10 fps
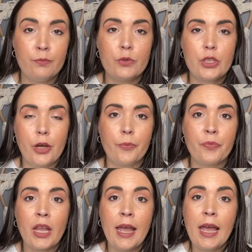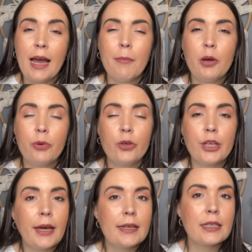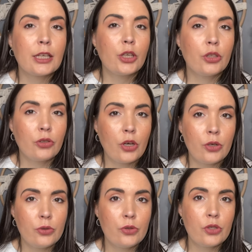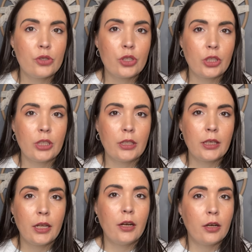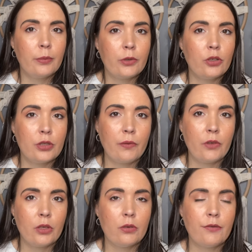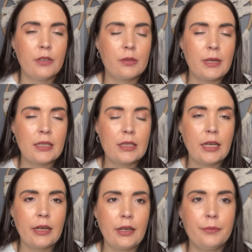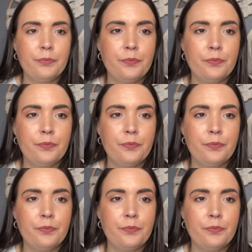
So I'm going to pull you guys in close so you can get an up close view of this mascara.